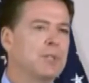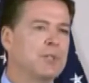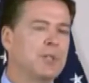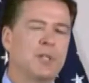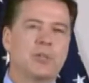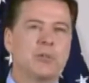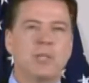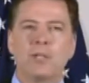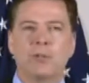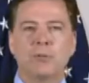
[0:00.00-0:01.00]

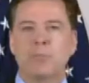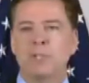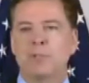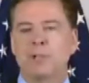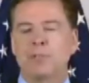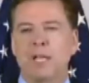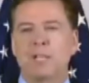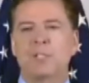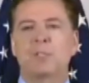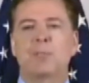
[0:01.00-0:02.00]
security or administrative sanctions,